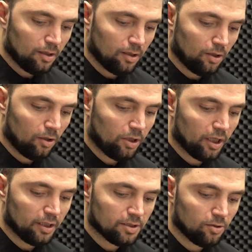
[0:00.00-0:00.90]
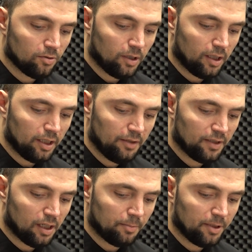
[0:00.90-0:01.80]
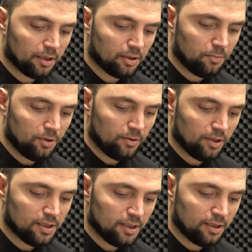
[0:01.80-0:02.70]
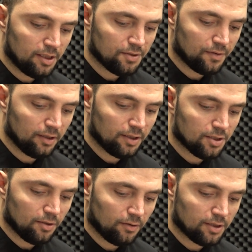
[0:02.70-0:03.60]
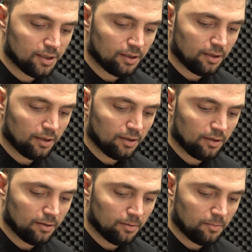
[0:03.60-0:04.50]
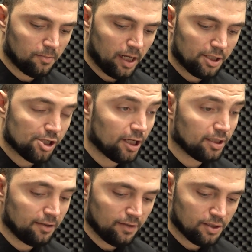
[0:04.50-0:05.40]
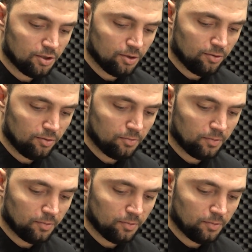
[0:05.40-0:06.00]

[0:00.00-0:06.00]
Okay, so even Armenian community in Israel is not much active as you.